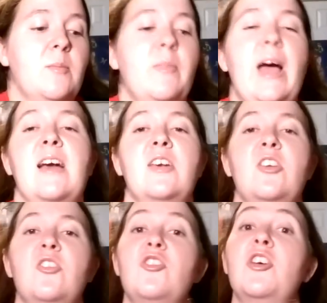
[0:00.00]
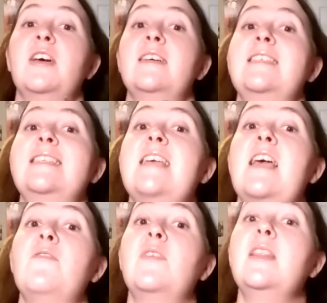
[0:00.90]
package
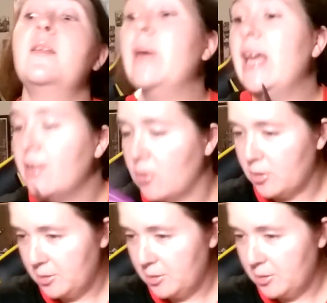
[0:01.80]
safe in the mail.